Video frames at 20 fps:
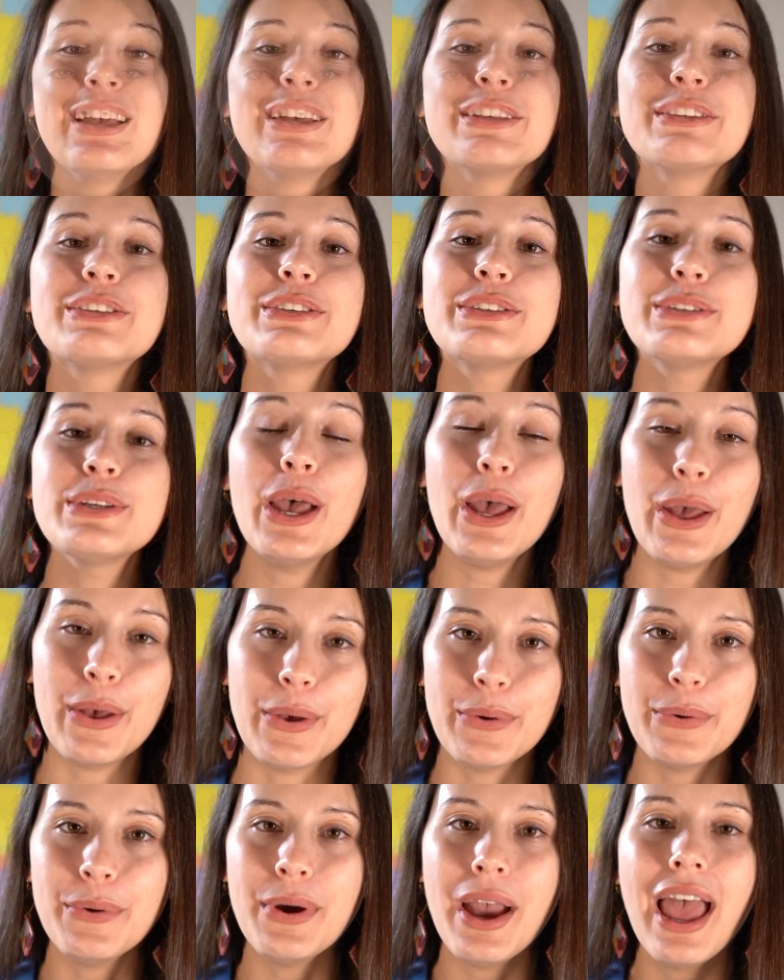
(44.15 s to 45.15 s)

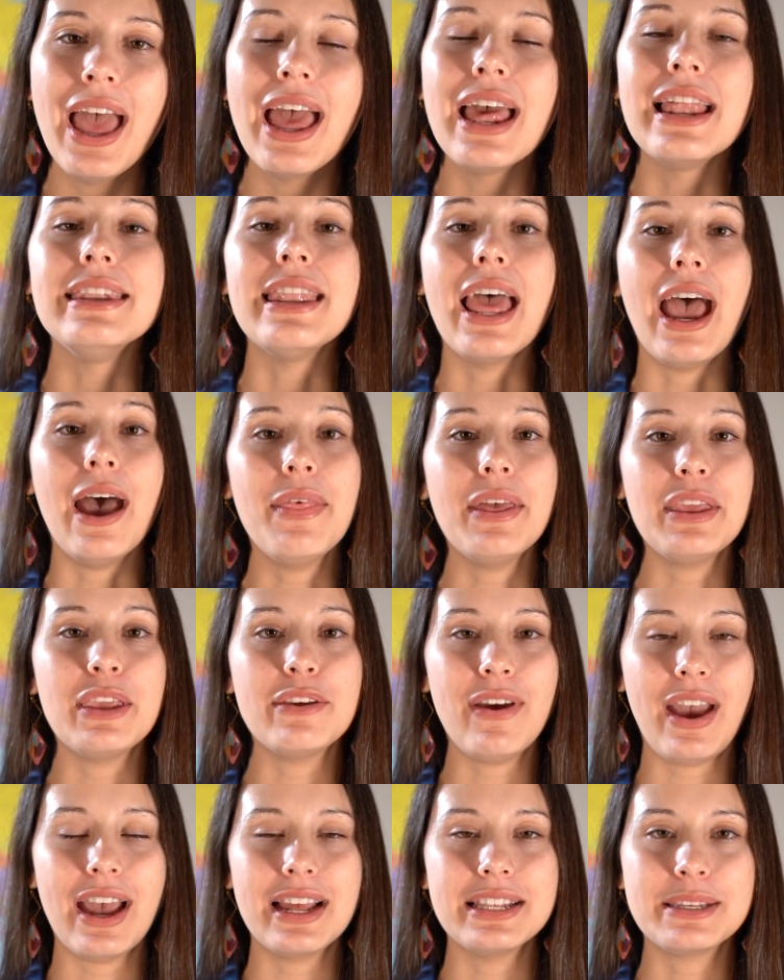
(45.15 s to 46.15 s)
So now that you've
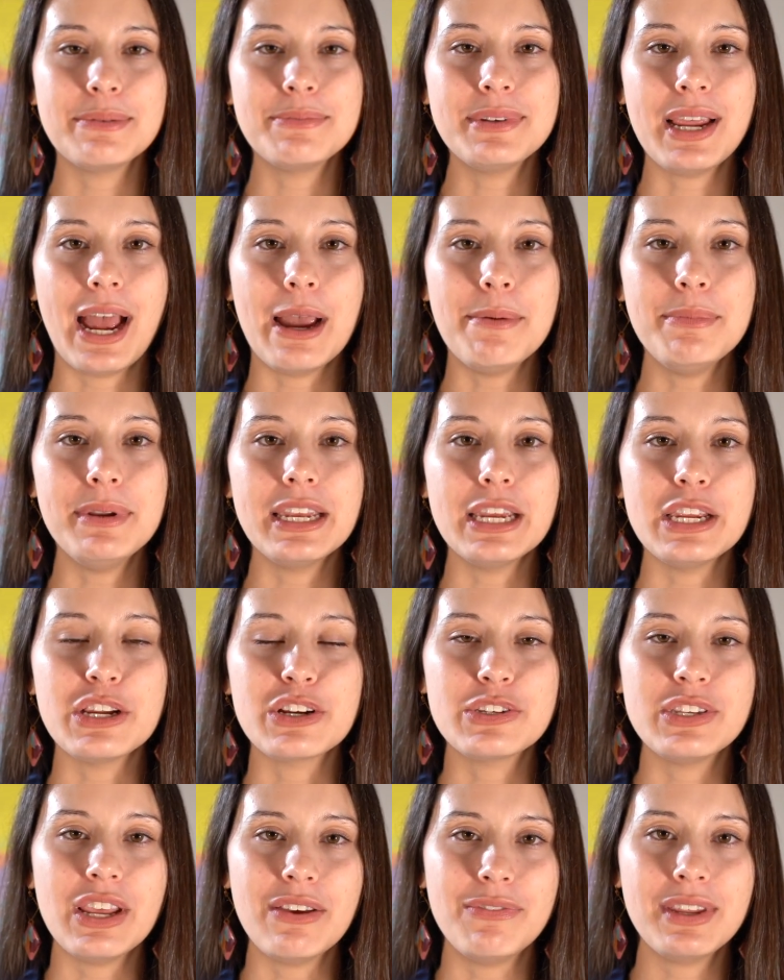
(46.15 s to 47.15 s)
had some time to get your
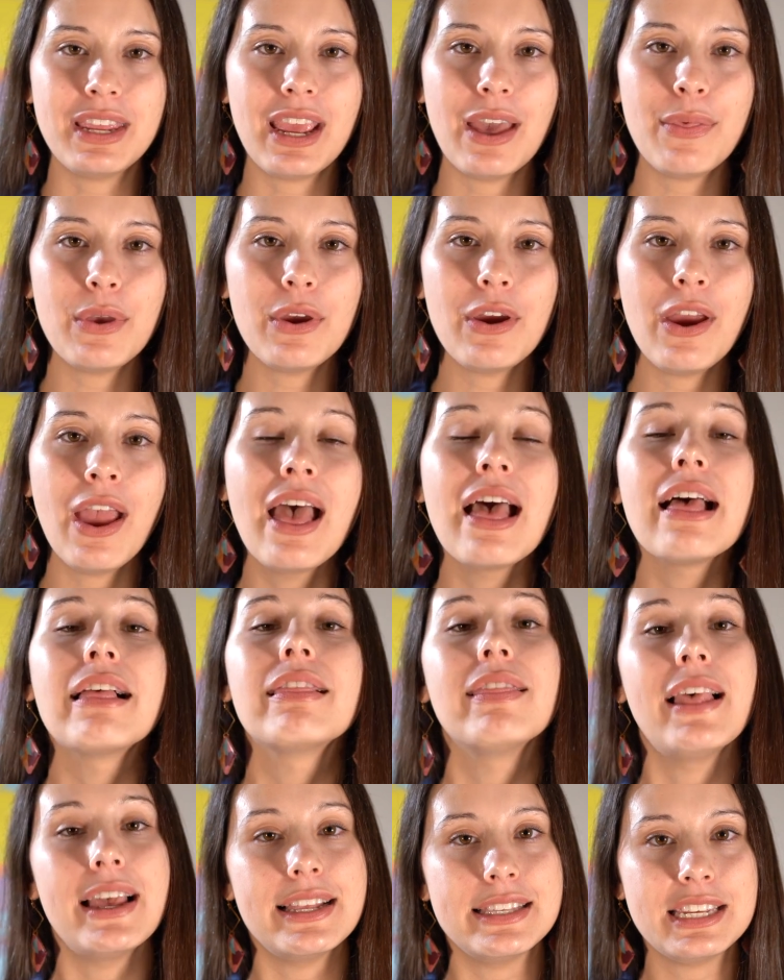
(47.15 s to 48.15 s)
stuff together,
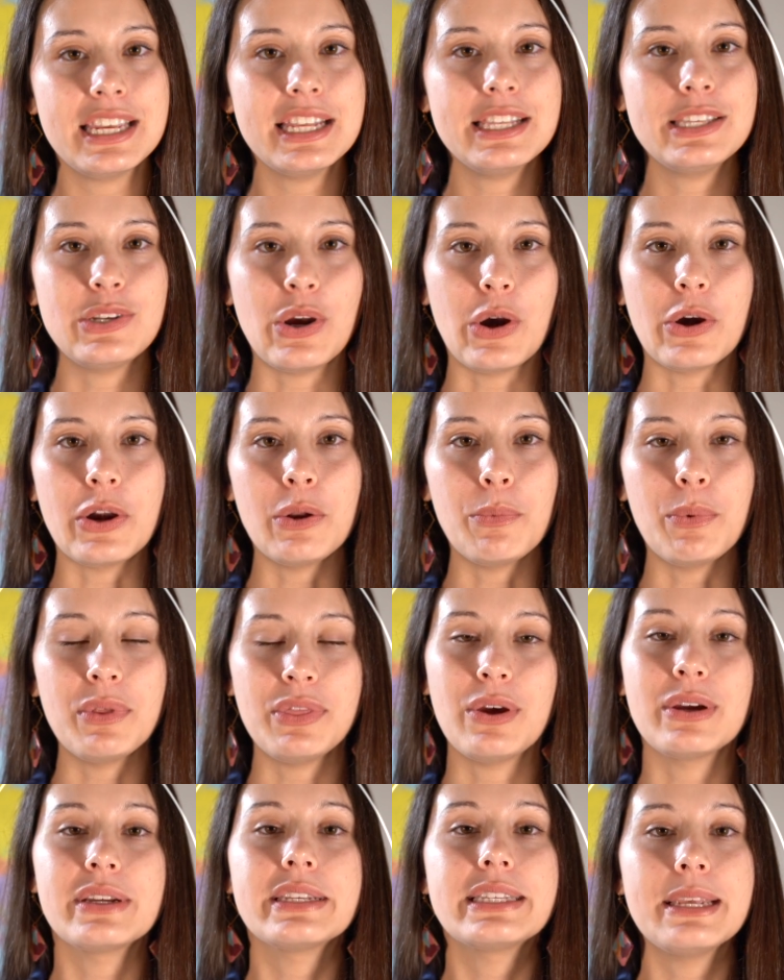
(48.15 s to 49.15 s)
let's get started with
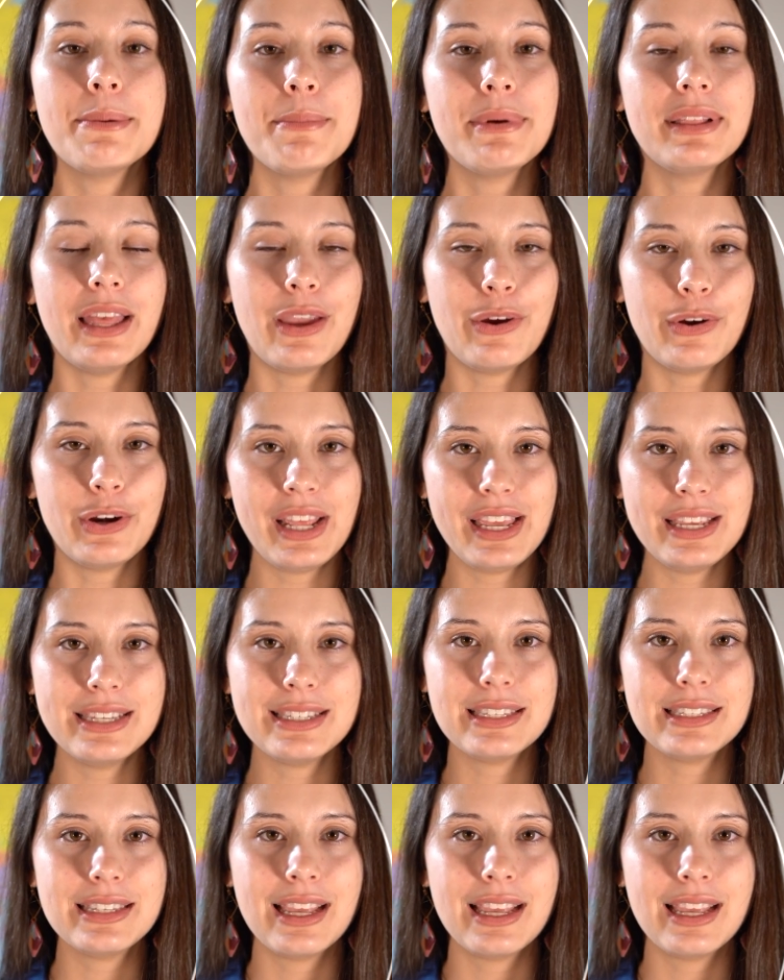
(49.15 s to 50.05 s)
our similarities.